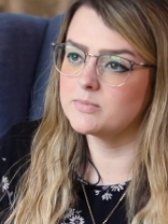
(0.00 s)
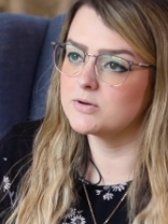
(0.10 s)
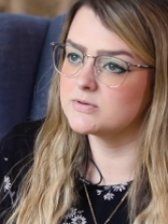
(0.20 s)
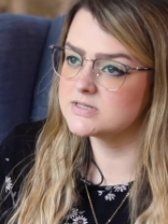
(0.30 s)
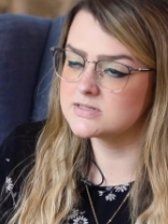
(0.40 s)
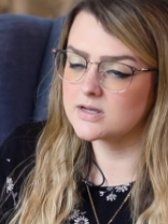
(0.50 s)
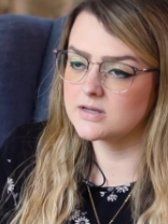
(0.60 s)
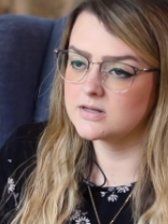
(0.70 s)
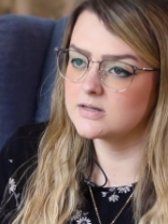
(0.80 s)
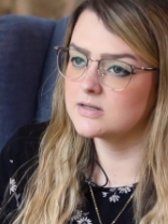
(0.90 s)
bonus
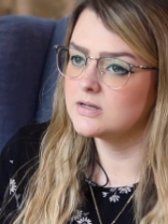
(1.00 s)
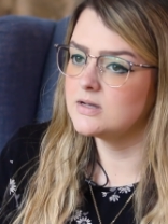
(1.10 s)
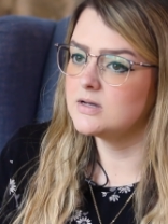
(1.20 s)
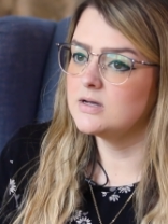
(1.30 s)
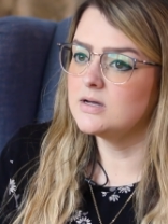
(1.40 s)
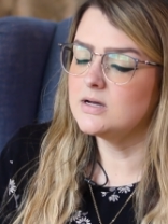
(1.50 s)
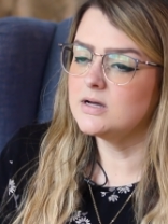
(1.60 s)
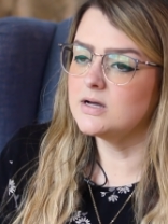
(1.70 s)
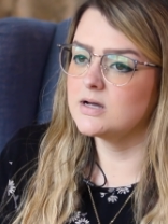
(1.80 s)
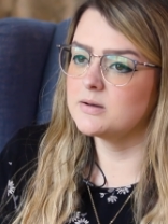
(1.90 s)
son.
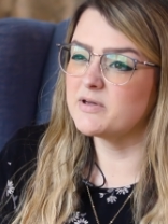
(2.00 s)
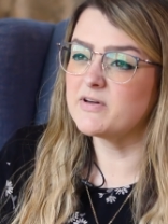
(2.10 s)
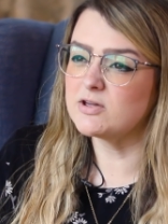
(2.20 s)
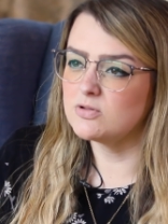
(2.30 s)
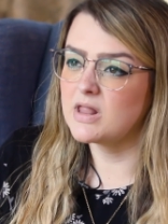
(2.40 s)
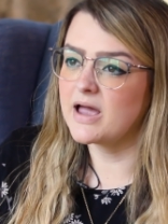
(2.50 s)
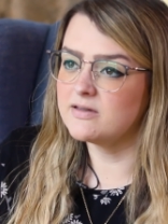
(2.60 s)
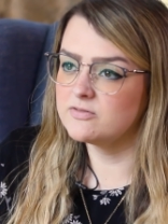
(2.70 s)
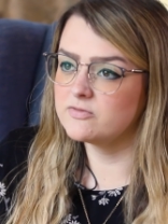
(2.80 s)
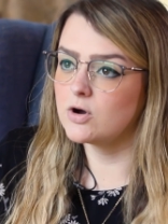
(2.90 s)
Um, I value
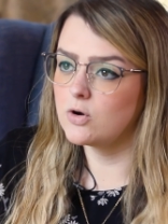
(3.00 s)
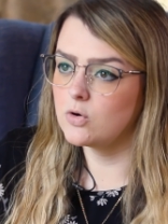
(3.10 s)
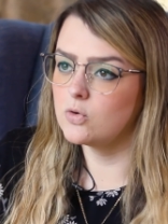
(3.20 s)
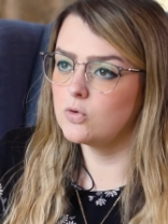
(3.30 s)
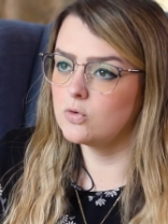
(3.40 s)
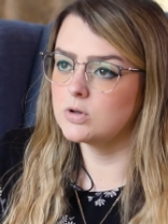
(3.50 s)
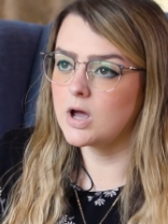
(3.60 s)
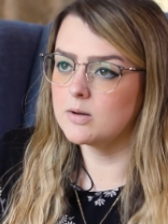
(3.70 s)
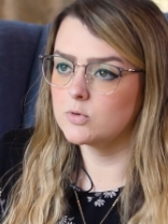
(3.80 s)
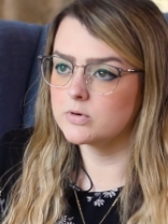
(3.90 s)
life a whole
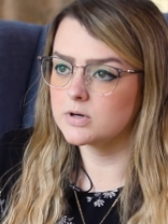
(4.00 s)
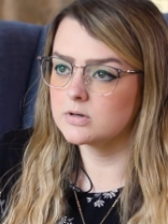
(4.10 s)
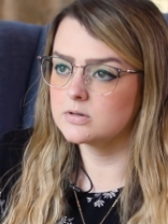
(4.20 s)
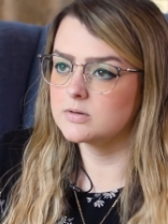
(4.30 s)
lot more.